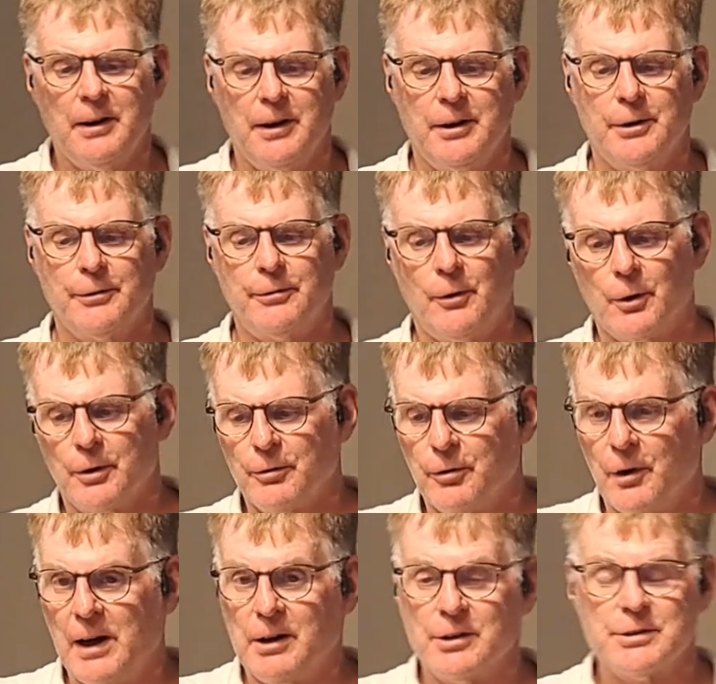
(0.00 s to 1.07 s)
into forward
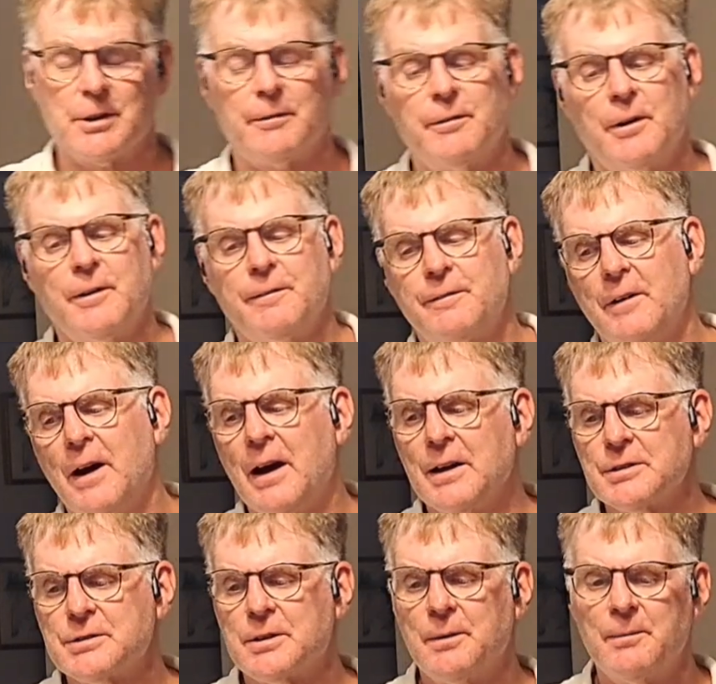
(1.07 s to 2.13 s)
flight because they were very
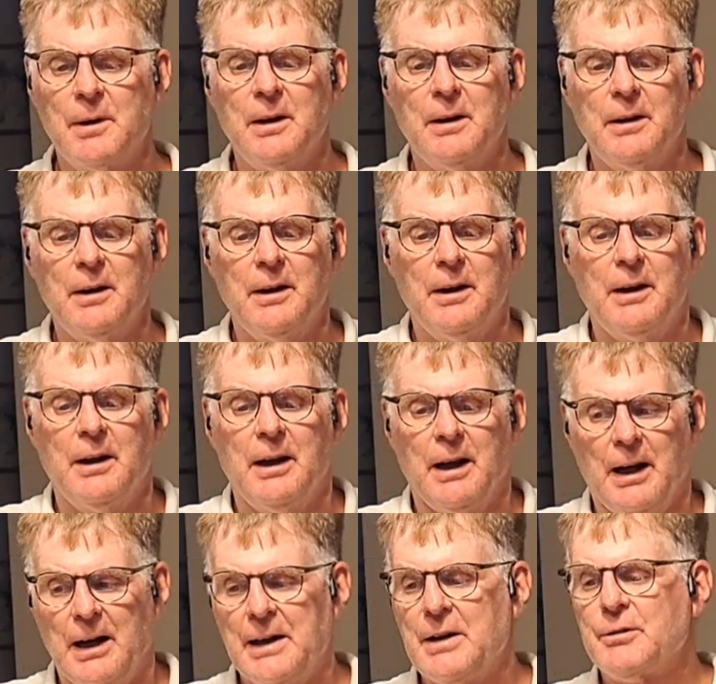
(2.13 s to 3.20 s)
fast.
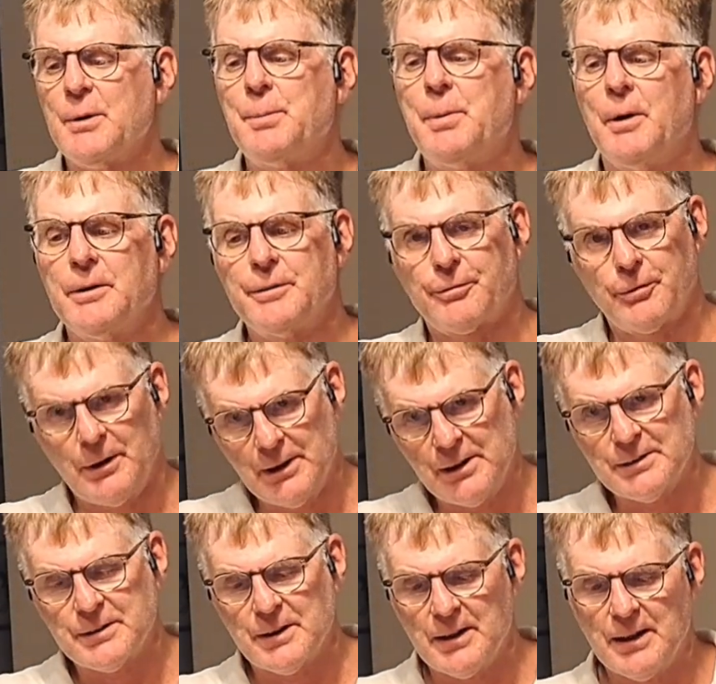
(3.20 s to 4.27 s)
And I repaired the front end
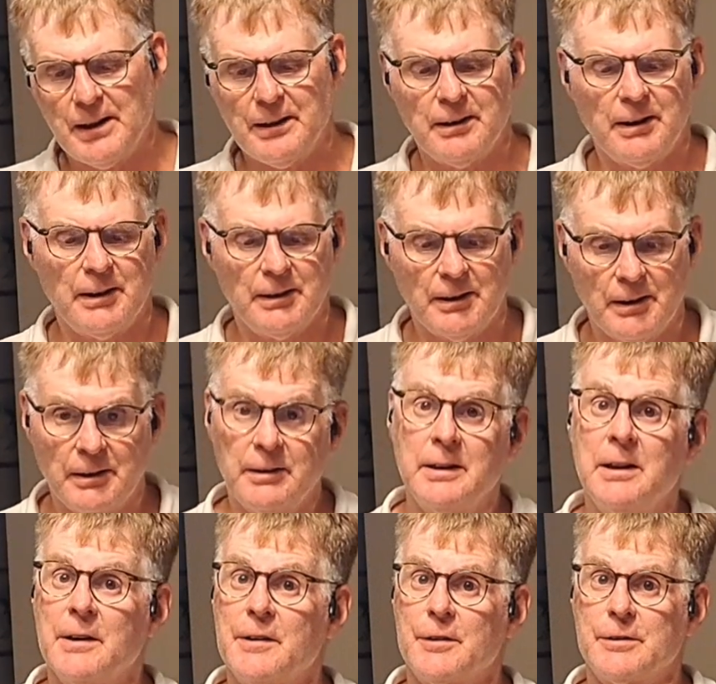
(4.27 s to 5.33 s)
to that, and then the
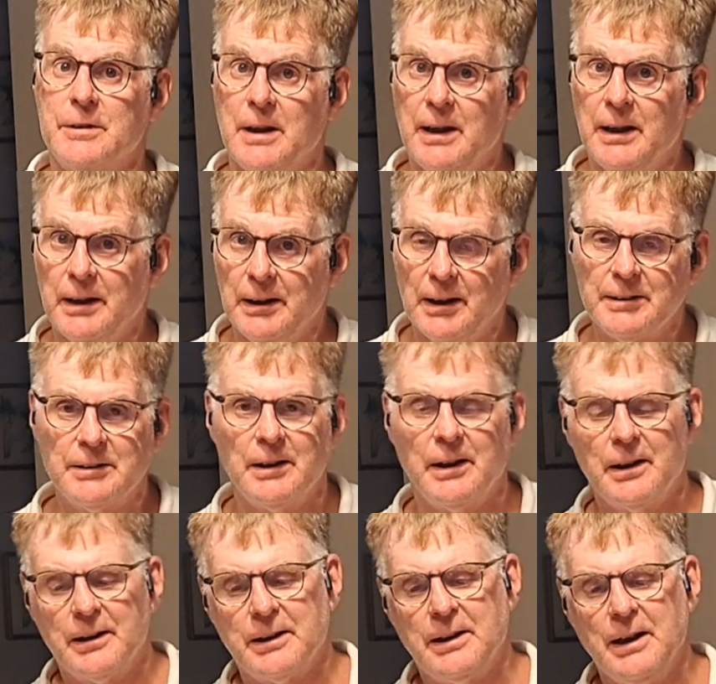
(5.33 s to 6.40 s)
other day I did
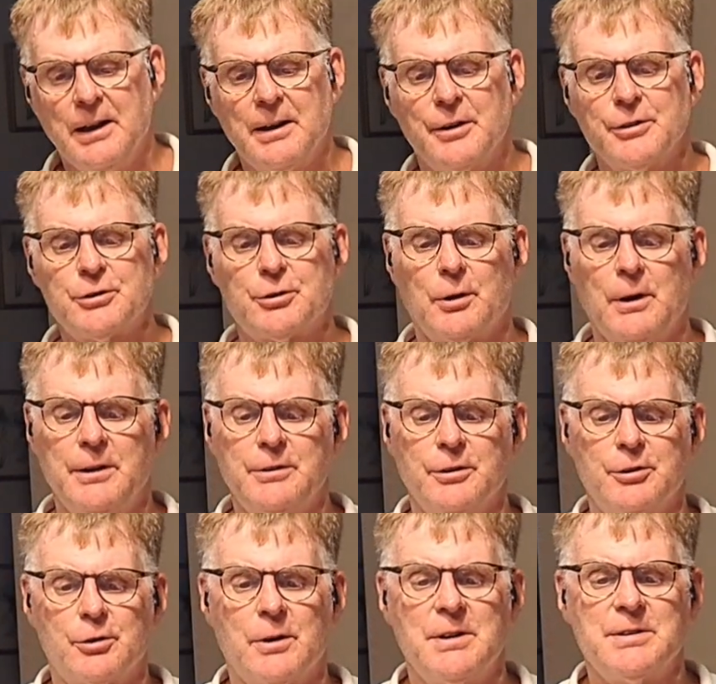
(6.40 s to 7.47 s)
it again. I was trying to
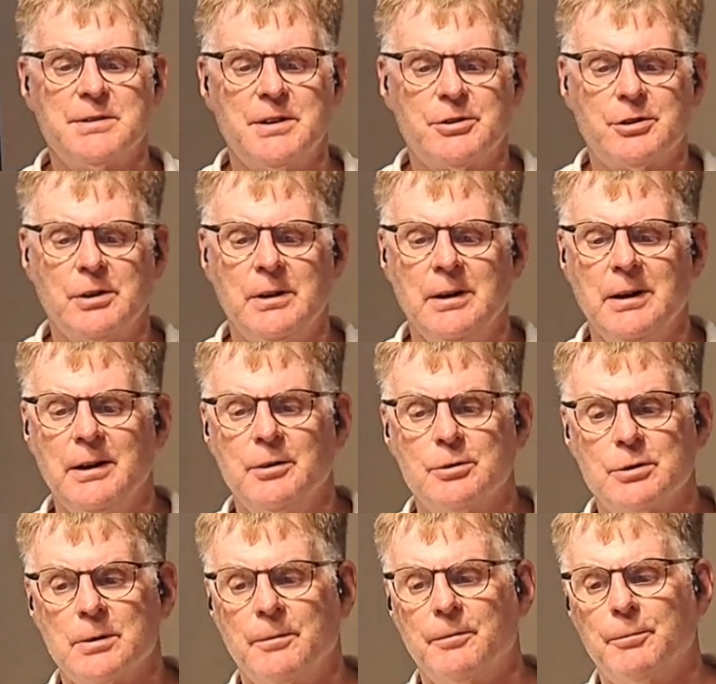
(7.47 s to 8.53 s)
transition it in
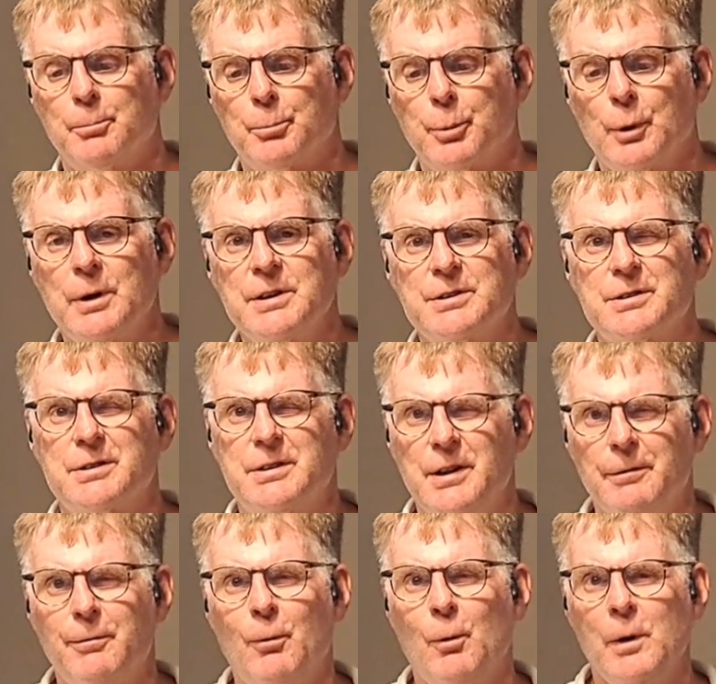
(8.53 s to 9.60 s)
some pretty
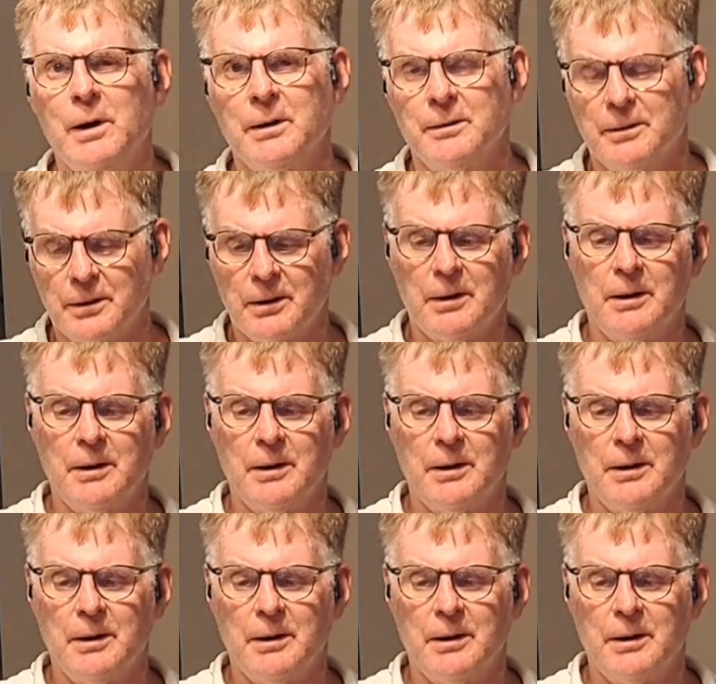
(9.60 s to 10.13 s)
stiff wind,